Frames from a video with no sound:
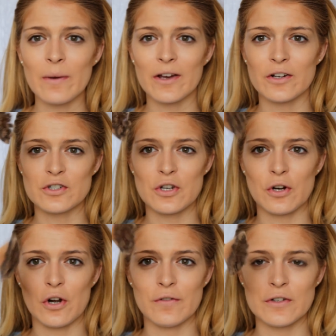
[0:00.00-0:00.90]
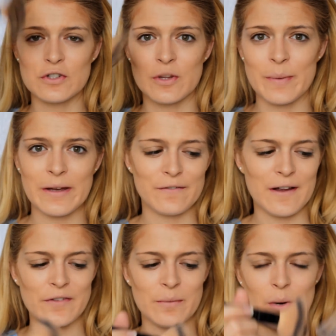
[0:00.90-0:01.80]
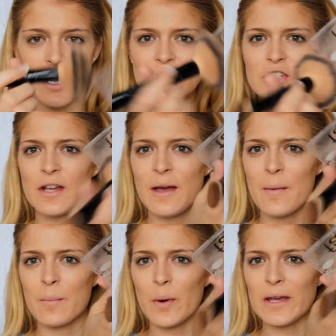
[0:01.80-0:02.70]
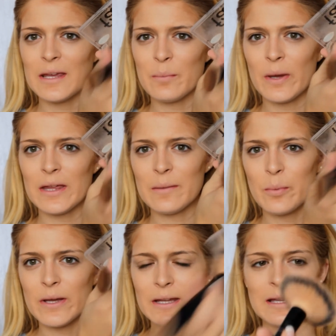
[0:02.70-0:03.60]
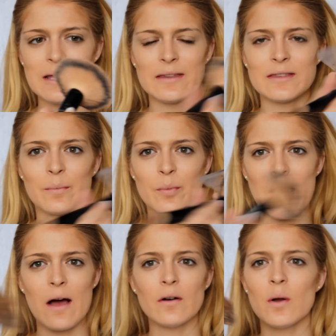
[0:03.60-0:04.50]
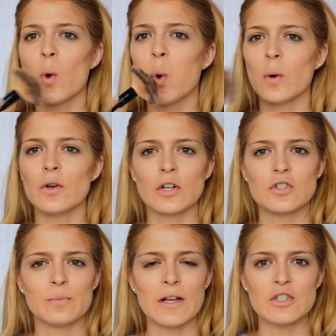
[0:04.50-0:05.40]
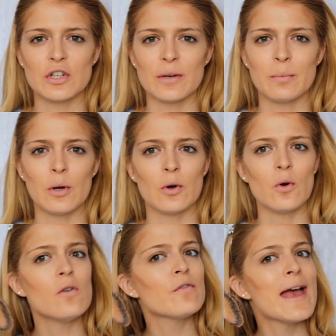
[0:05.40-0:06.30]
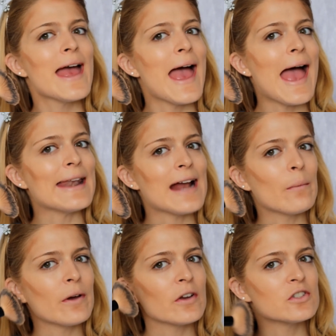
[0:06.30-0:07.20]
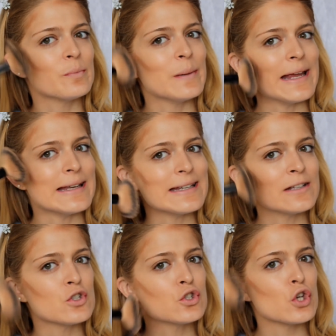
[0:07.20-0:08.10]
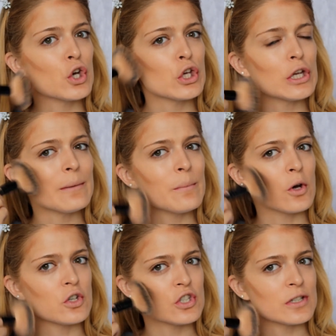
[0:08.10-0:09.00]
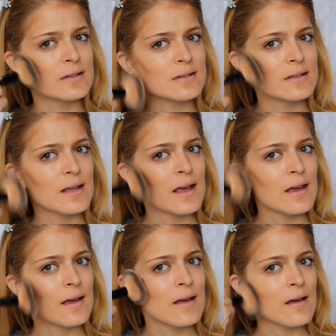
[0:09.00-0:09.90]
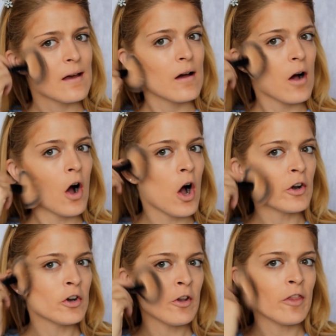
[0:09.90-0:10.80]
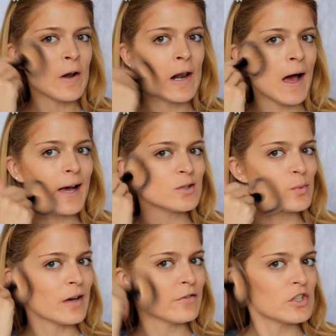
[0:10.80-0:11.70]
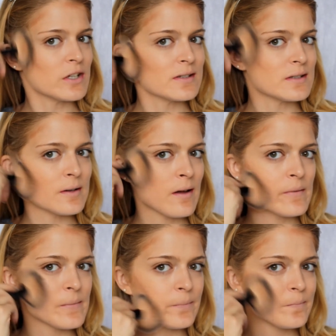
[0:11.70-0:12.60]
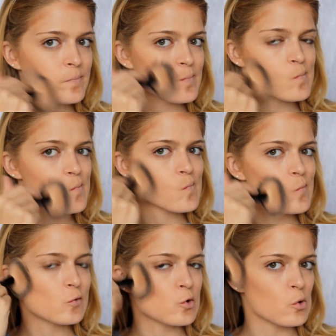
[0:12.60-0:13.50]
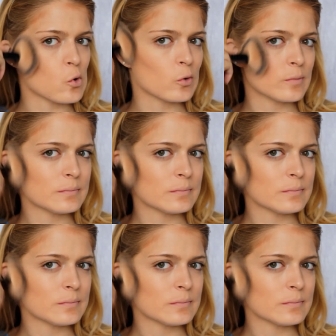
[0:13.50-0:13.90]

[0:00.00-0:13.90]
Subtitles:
we're going to turn over to the big fluffy brush, boinky boinky boinky in the brown, not too much, you can blow it off, and now we're going to blend in circular motions on the lines we have just drawn.